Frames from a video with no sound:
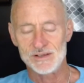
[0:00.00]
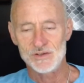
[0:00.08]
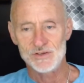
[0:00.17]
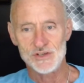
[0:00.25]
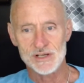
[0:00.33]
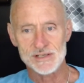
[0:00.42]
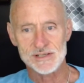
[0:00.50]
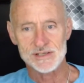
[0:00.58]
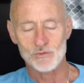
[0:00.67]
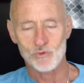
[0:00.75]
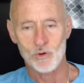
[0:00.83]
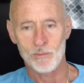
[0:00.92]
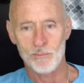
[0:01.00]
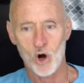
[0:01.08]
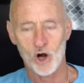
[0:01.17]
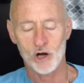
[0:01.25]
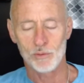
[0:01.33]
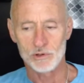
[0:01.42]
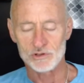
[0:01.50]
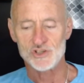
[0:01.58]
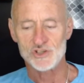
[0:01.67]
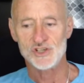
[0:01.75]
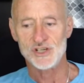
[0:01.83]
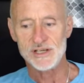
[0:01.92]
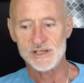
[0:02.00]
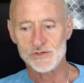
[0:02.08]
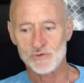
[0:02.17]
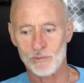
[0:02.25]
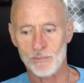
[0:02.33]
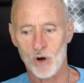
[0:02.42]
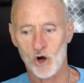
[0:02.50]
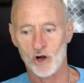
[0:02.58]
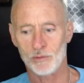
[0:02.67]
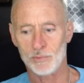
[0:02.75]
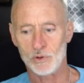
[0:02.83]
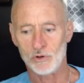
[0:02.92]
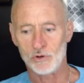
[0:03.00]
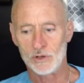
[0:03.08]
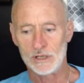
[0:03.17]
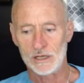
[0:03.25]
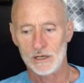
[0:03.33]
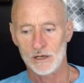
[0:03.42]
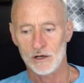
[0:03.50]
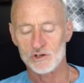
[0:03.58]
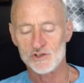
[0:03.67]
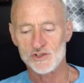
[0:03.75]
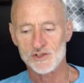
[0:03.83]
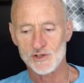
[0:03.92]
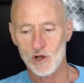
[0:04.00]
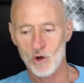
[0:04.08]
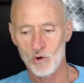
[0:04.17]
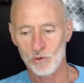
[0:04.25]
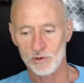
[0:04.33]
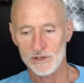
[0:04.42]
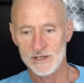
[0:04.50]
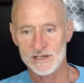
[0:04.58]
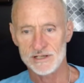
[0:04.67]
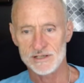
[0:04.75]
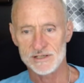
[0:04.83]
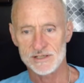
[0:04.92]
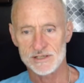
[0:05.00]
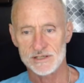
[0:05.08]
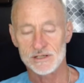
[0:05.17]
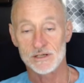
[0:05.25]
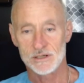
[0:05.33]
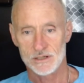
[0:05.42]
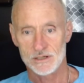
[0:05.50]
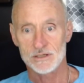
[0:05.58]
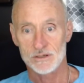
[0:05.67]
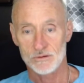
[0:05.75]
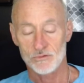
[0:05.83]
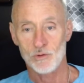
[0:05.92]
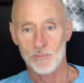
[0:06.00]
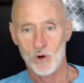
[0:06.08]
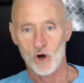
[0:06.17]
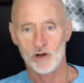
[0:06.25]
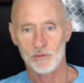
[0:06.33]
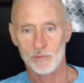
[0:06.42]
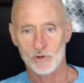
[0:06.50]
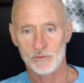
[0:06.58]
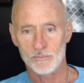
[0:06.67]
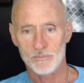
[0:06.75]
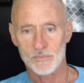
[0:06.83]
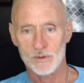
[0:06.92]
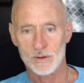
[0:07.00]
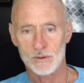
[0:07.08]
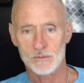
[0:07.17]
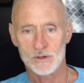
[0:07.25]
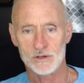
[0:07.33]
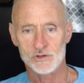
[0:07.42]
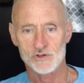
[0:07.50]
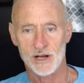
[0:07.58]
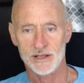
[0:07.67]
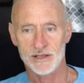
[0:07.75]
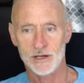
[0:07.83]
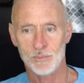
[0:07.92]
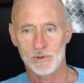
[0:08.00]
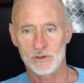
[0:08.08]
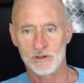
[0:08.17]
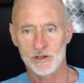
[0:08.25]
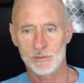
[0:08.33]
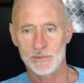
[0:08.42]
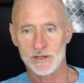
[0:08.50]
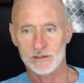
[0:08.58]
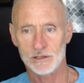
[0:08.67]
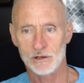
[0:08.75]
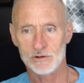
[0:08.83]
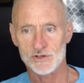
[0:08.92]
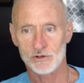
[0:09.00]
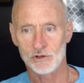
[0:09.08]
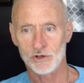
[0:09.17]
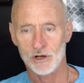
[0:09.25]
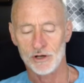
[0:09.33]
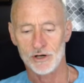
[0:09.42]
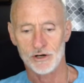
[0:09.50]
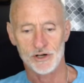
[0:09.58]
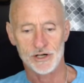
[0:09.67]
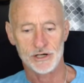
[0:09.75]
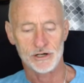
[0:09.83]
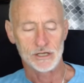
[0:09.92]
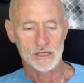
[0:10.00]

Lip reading: Just remarkable. She's remarkable. Her soul is remarkable. Try to get up a little bit closer look on her here.